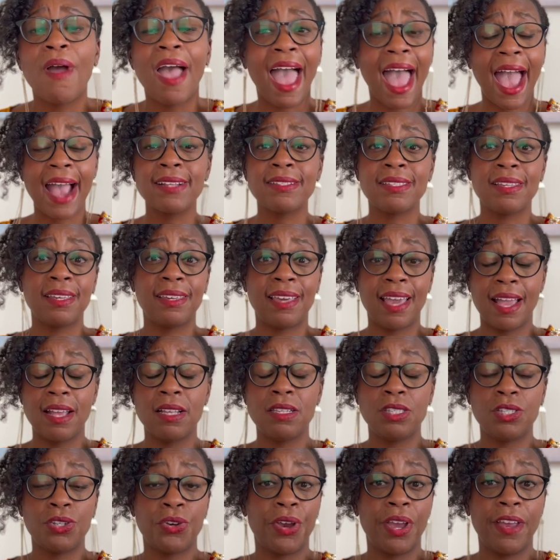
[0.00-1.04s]
act
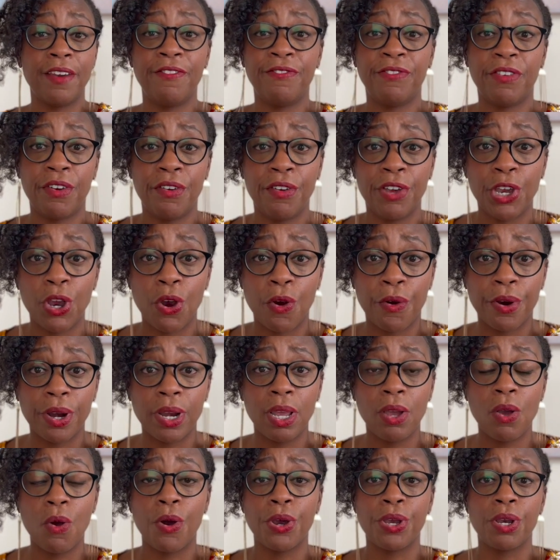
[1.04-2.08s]
against your
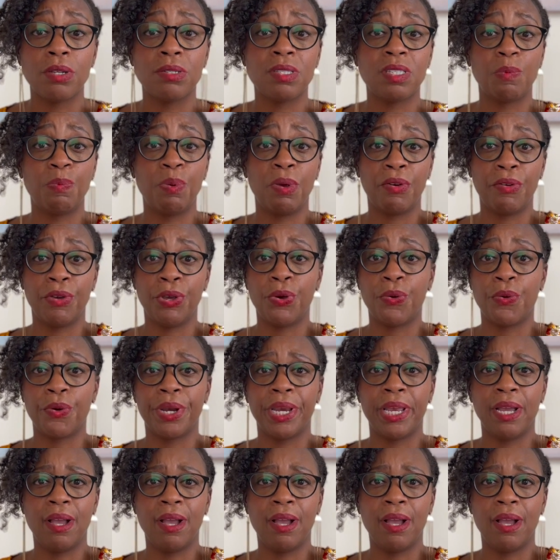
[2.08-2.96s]
inferiority or your superiority